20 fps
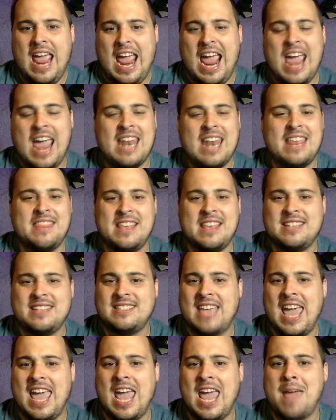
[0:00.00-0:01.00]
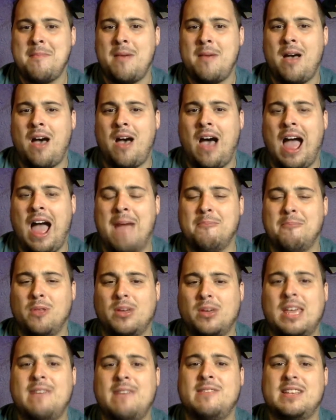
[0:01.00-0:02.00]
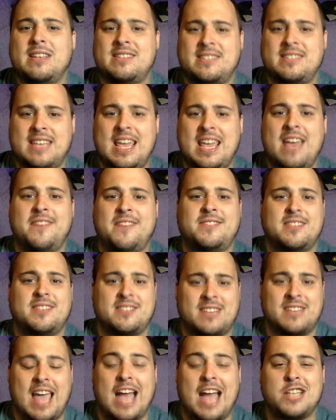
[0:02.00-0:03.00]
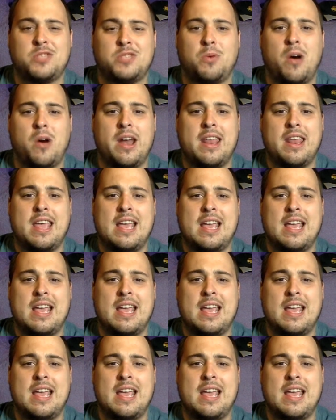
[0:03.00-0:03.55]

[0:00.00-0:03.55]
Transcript: And in this game, I'm looking to see if Saskatchewan